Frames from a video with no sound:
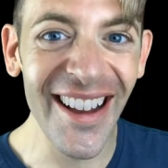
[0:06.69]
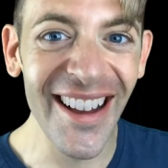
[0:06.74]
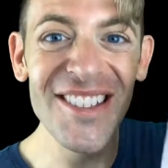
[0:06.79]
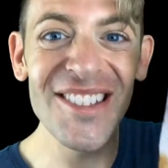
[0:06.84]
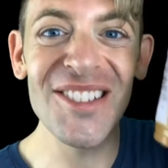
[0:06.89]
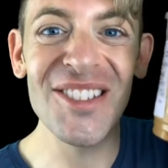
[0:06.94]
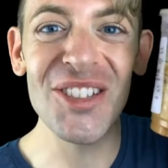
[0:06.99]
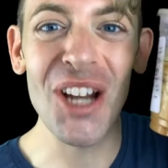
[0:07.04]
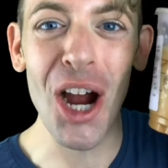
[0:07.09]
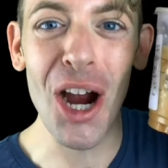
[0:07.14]

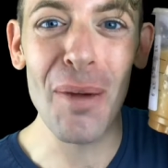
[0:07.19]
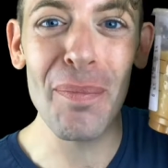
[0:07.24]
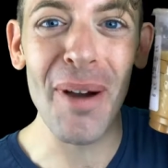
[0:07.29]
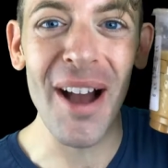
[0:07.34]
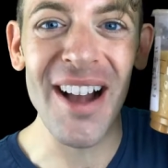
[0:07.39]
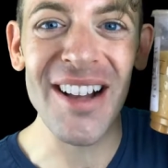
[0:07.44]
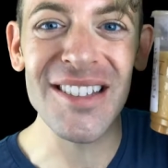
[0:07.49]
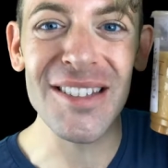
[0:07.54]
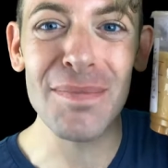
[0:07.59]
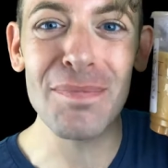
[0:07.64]

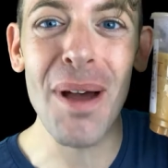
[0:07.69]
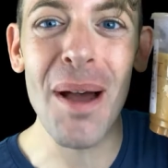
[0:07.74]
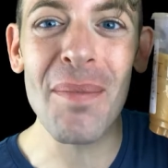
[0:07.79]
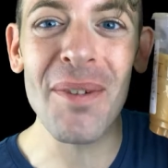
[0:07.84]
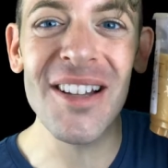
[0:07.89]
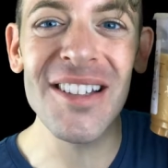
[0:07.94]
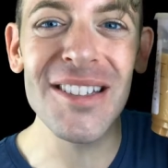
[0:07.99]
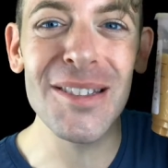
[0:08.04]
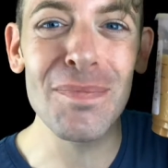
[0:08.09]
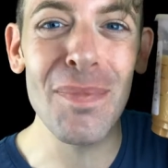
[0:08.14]
Starbucks
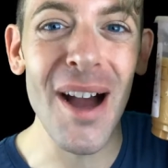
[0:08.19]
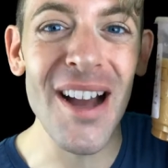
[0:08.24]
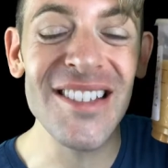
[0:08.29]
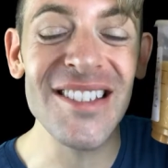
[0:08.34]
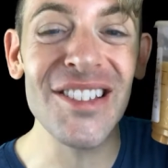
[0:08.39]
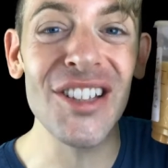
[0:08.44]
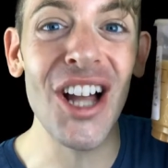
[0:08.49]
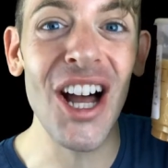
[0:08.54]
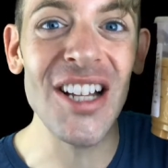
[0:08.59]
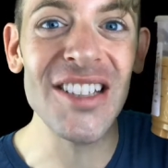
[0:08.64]
Pumpkin
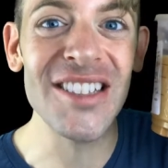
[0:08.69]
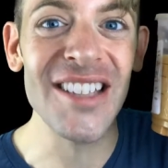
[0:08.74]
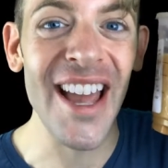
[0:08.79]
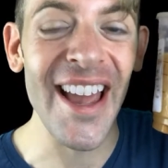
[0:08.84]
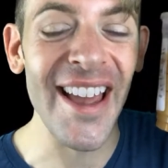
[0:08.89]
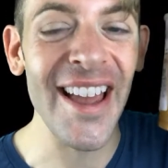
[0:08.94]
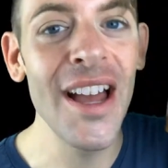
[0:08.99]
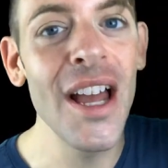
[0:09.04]
Spice Latte